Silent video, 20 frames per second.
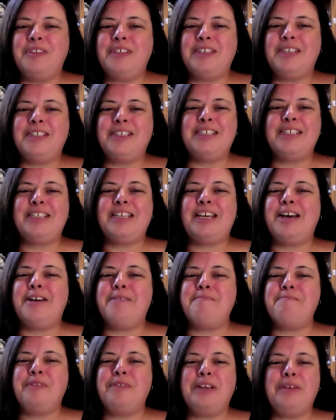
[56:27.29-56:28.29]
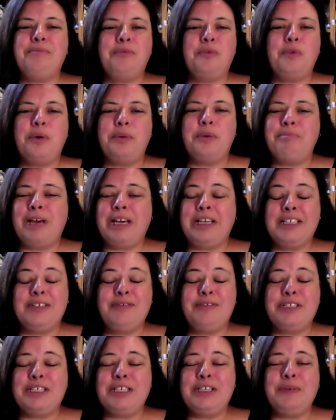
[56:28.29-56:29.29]
this
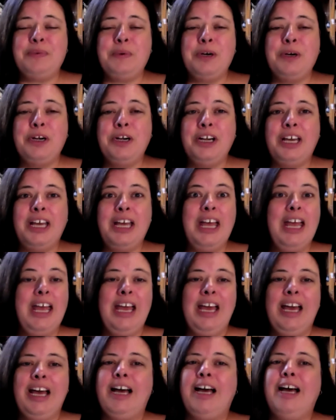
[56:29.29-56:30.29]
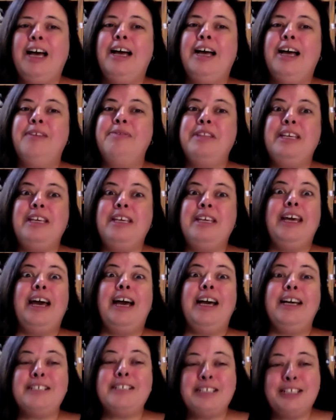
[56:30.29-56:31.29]
magnificent work, the
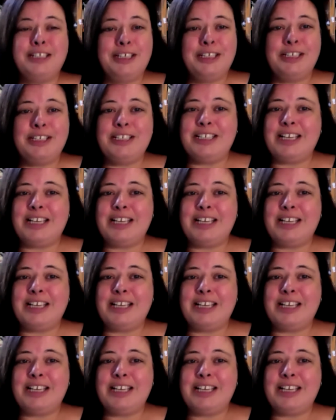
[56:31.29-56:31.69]
excellent